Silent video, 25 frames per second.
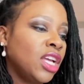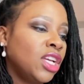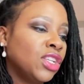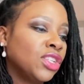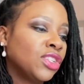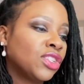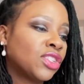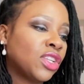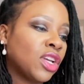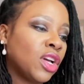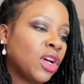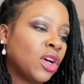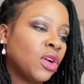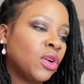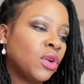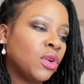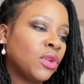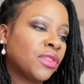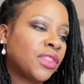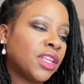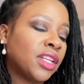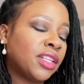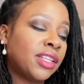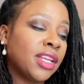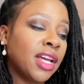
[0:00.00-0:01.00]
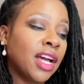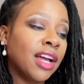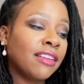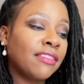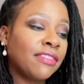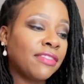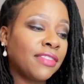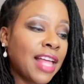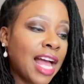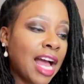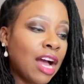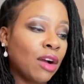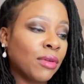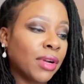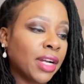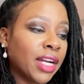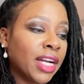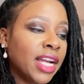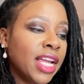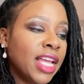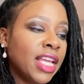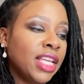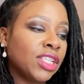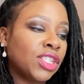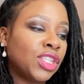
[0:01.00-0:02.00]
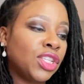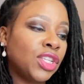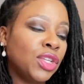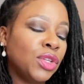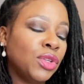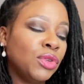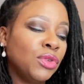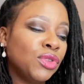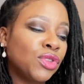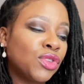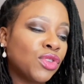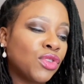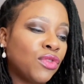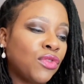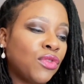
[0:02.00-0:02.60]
So the duck flower is used